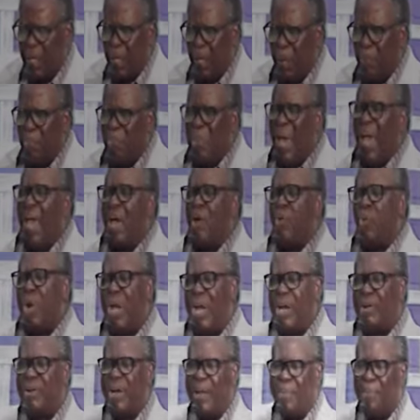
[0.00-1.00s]
May
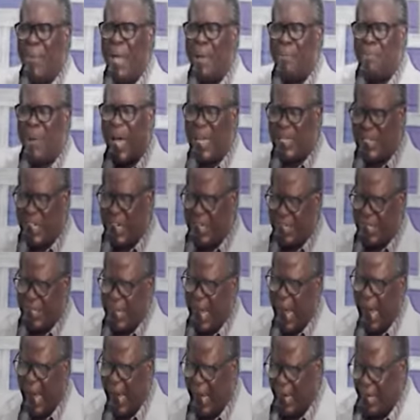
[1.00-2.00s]
we remember this
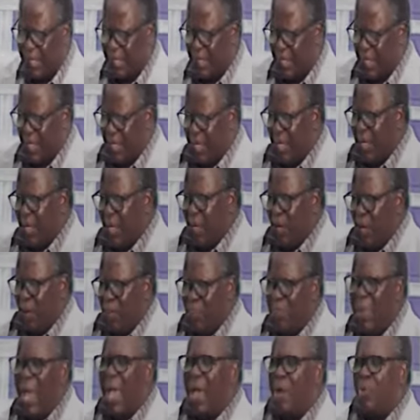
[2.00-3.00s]
day.
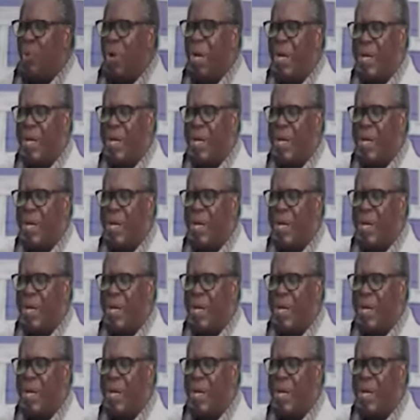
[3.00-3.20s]
May we